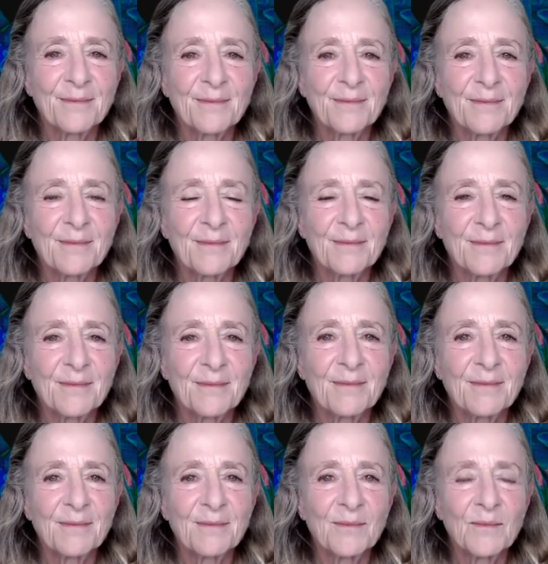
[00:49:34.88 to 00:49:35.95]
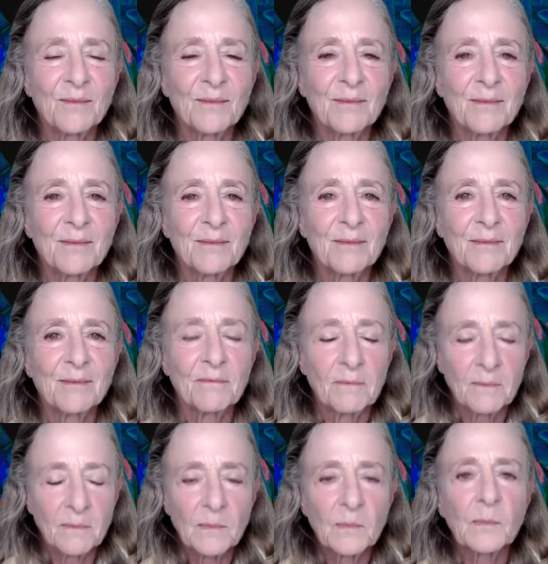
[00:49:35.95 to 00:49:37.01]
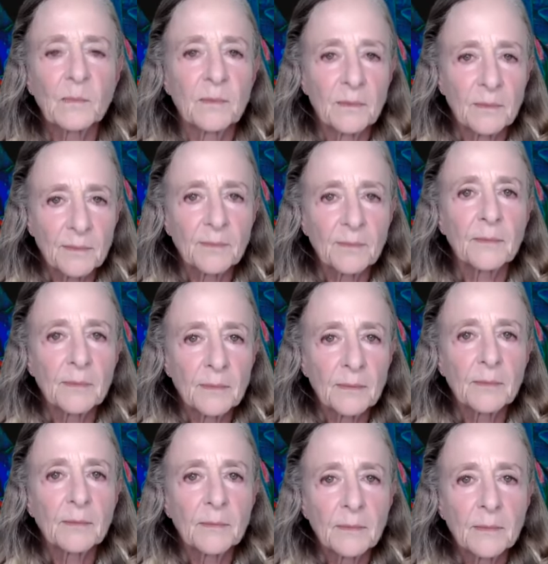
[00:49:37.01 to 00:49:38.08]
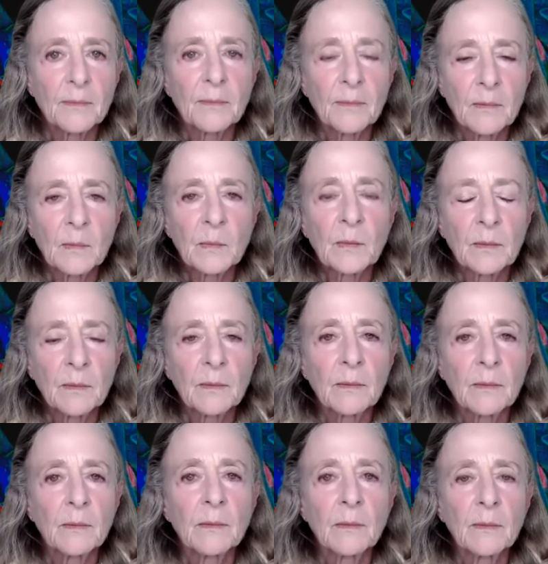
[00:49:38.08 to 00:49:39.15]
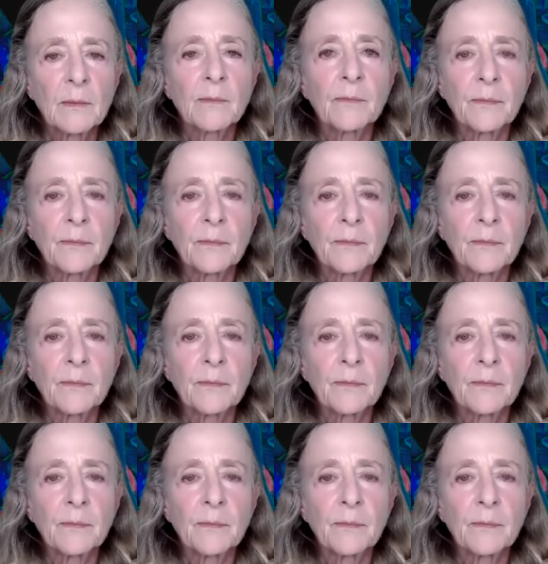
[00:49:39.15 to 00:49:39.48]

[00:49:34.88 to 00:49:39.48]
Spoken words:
[no speech]